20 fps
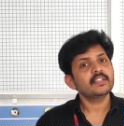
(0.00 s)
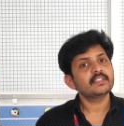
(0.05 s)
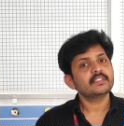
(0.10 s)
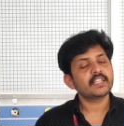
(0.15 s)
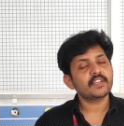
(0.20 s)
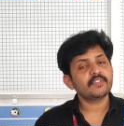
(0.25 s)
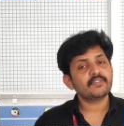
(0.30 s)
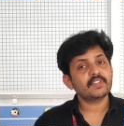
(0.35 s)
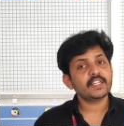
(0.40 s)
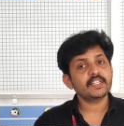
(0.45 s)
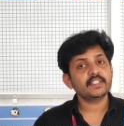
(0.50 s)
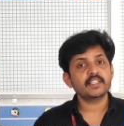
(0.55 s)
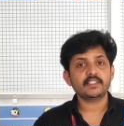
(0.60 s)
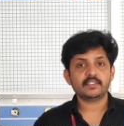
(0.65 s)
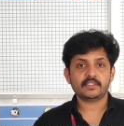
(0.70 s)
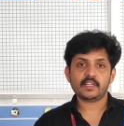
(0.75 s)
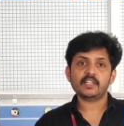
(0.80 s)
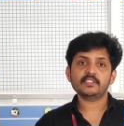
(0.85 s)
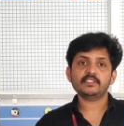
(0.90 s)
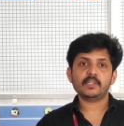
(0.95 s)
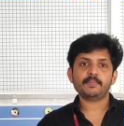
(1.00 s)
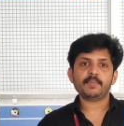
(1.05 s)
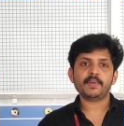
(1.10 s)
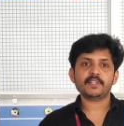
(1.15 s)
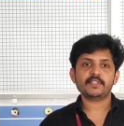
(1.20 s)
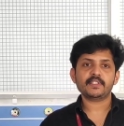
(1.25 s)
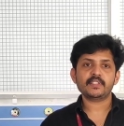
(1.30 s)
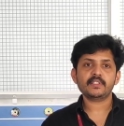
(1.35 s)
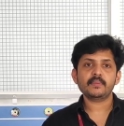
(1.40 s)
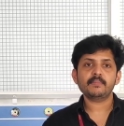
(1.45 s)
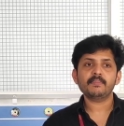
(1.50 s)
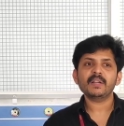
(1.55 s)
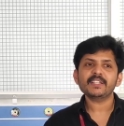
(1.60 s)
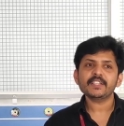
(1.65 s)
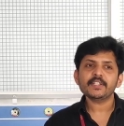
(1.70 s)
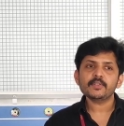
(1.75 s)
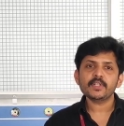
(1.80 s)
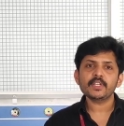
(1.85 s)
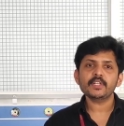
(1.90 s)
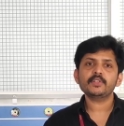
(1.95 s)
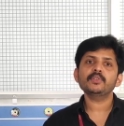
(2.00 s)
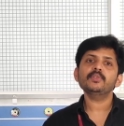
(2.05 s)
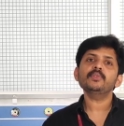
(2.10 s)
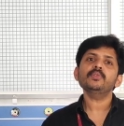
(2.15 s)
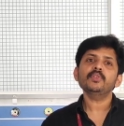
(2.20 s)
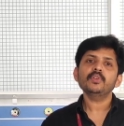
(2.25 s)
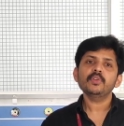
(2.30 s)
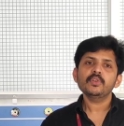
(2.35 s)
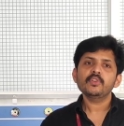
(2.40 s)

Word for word: safely discharge the patient, but you need to